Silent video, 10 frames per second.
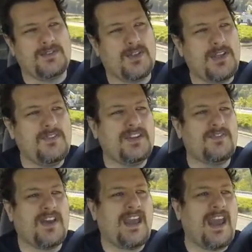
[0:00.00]
So even
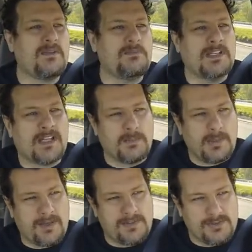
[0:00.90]
if it hadn't been a
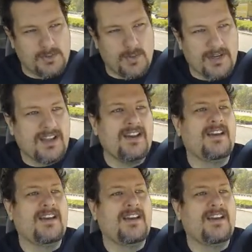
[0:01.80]
compelling story,